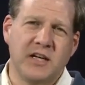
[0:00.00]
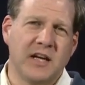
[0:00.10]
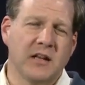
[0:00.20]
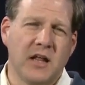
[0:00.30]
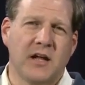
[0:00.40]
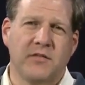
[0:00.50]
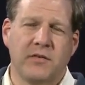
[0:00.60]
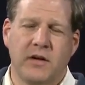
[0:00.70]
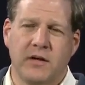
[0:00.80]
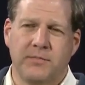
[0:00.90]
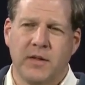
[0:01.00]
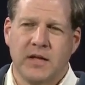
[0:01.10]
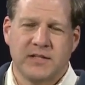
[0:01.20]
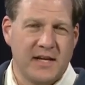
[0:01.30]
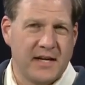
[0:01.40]
You need a lot of
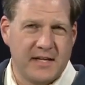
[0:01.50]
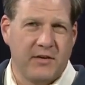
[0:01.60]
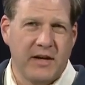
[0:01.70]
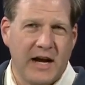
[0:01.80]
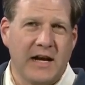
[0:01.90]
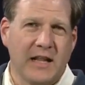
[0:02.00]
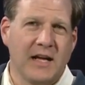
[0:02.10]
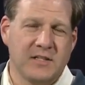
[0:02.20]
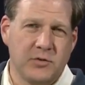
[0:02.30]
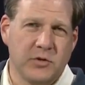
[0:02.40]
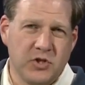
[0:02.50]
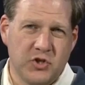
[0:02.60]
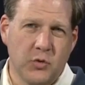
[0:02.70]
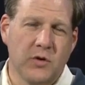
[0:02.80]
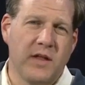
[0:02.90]
sanitary guidelines to
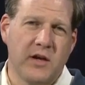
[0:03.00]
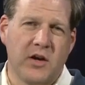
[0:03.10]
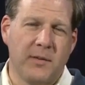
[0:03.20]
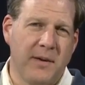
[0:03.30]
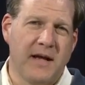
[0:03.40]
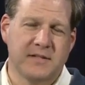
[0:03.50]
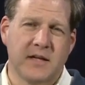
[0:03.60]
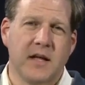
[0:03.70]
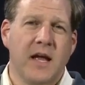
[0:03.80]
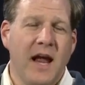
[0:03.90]
ensure that you're not passing.